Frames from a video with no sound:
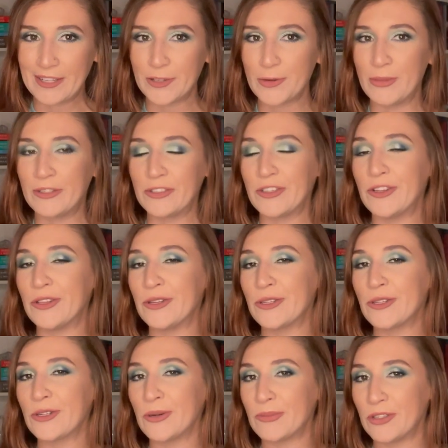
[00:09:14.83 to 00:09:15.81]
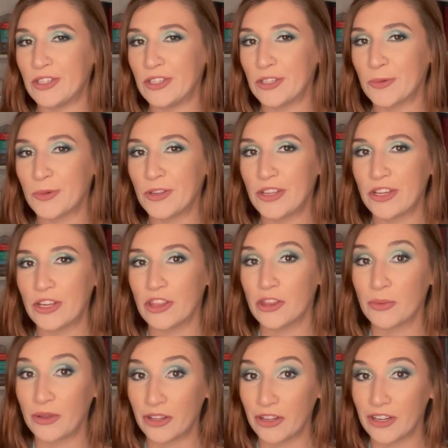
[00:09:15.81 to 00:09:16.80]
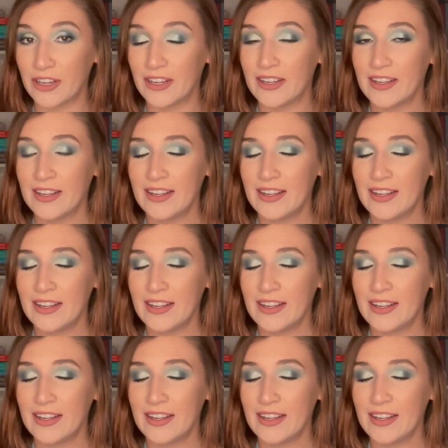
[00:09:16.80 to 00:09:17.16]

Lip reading: too much into the description. It's a really good thriller.